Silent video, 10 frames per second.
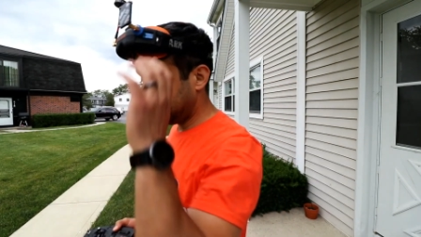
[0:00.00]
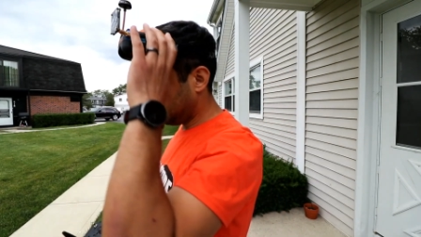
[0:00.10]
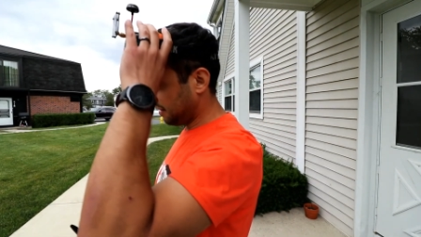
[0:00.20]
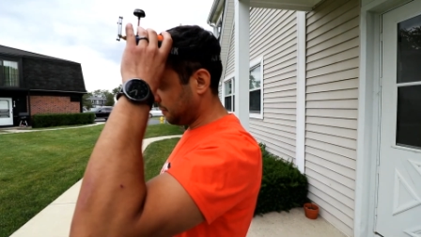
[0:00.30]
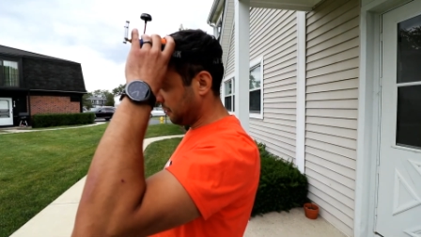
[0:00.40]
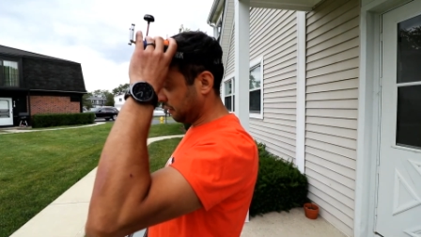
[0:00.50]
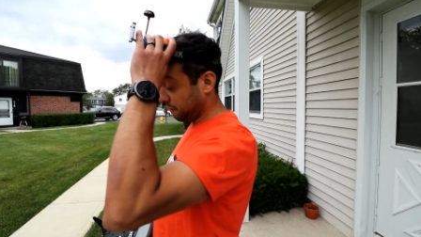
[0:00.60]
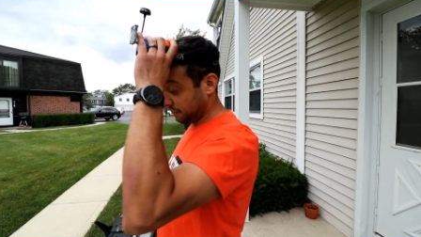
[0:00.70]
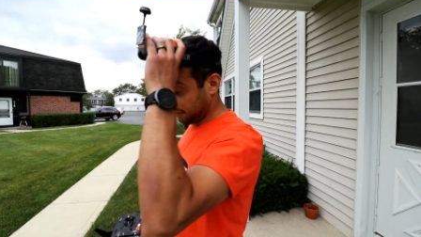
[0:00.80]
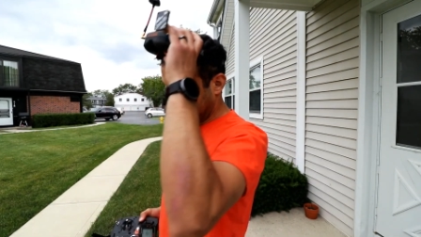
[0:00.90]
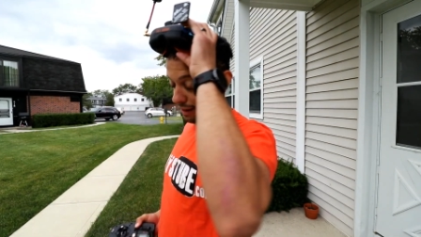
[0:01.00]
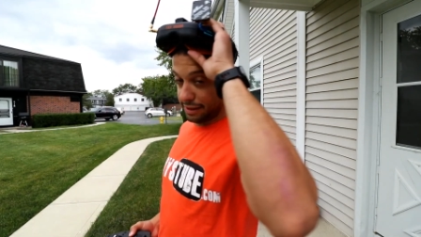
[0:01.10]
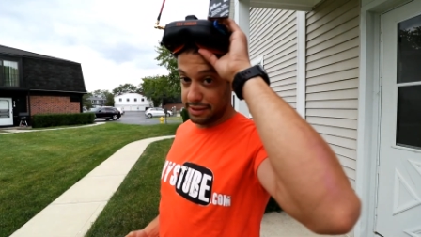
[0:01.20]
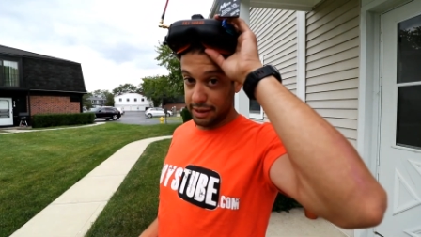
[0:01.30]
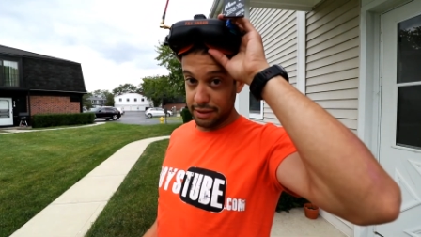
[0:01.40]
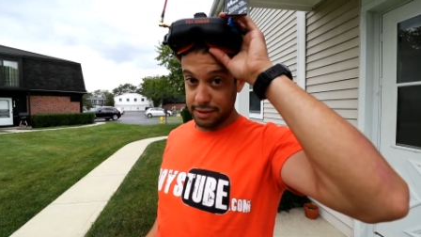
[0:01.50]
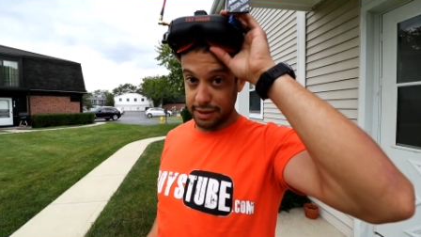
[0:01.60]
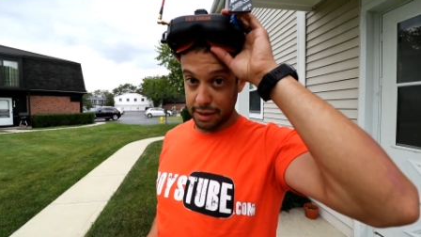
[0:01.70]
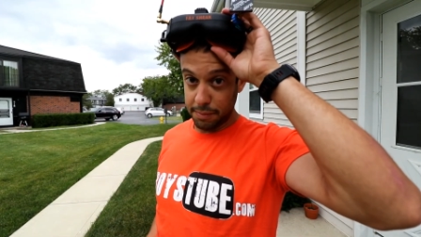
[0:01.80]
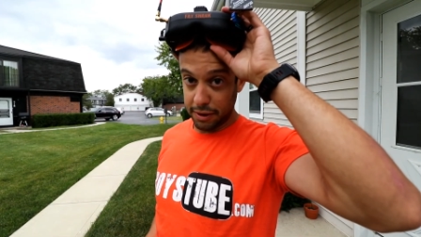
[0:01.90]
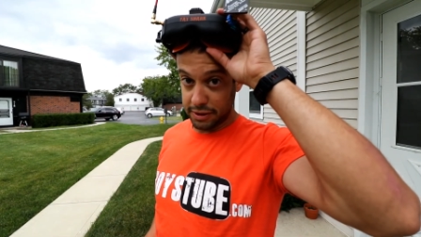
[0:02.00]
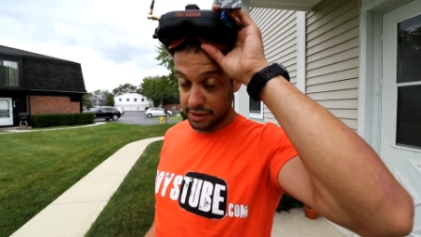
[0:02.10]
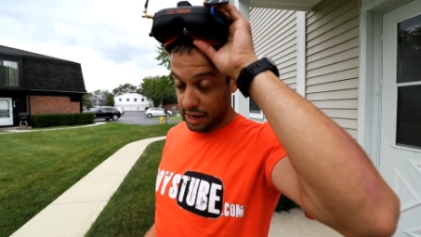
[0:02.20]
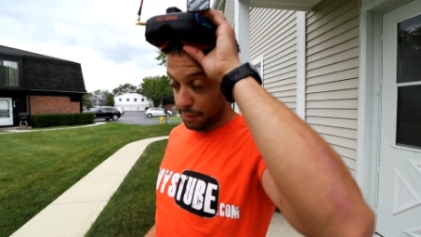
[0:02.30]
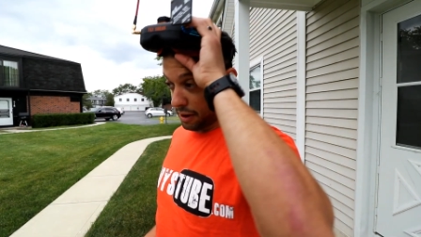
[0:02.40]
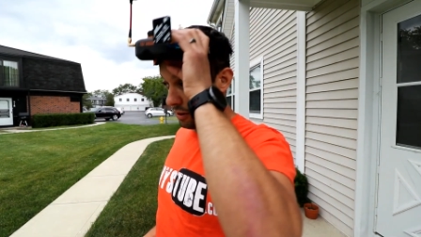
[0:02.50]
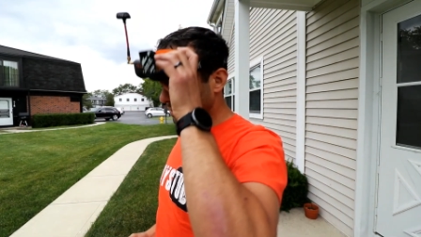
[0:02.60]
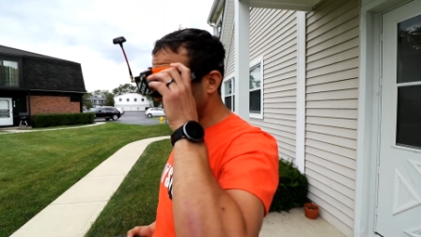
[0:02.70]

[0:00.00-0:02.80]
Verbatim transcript: let's see how this thing, let's see how this thing compares to stock battery.